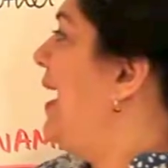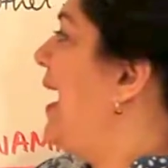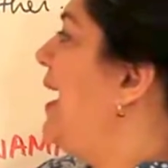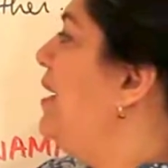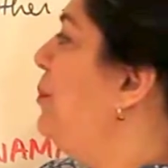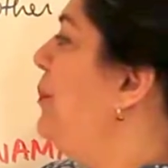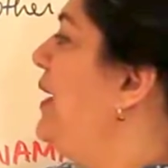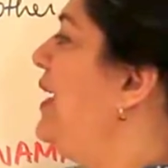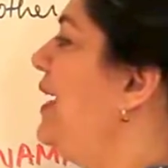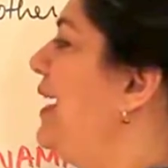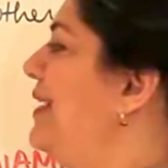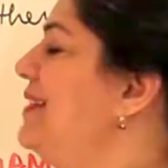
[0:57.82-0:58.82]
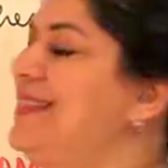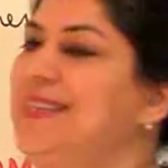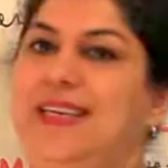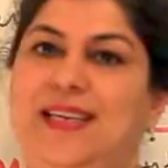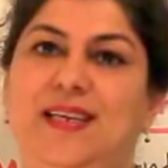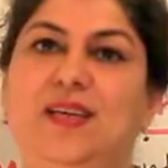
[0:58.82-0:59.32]
and B and
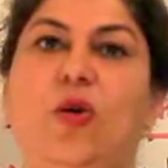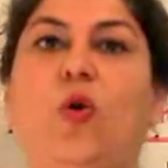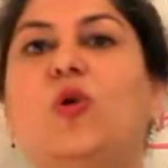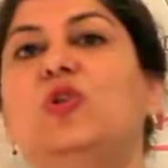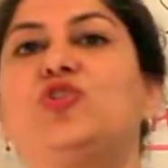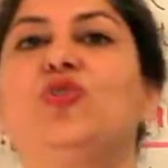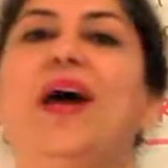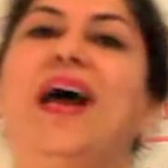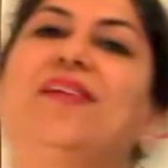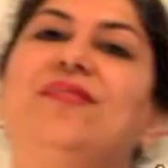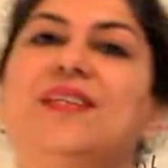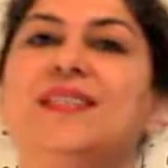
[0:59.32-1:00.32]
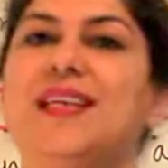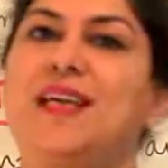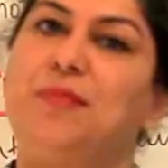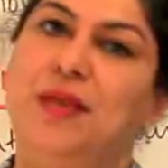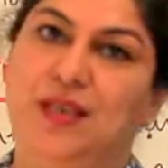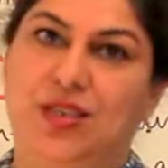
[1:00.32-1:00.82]
C also have the
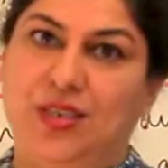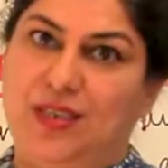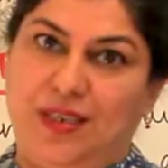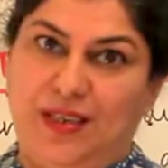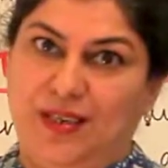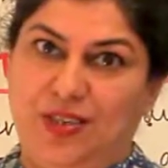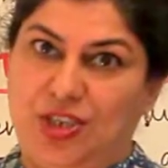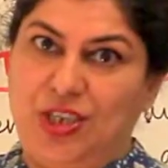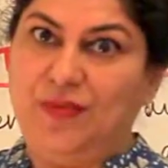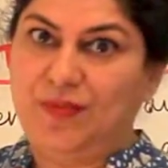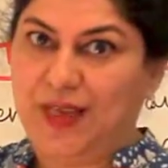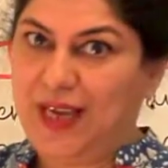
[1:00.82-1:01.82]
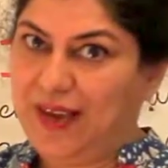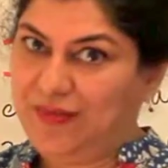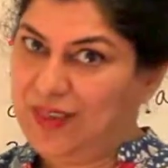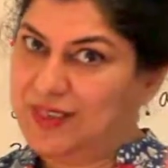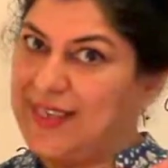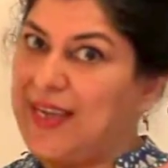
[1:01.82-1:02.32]
same internal energy, they
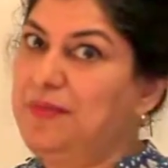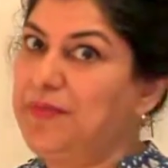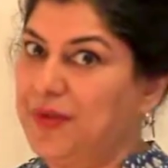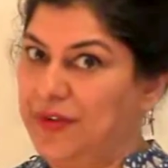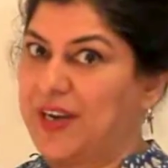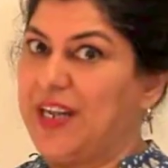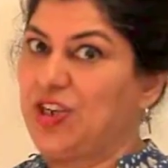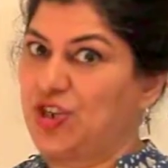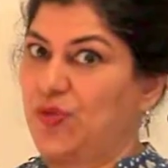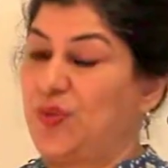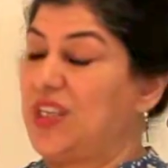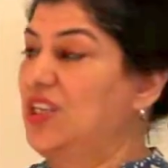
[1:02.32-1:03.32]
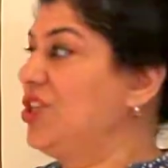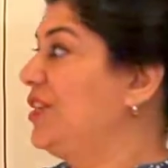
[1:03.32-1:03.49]
have the same relation with each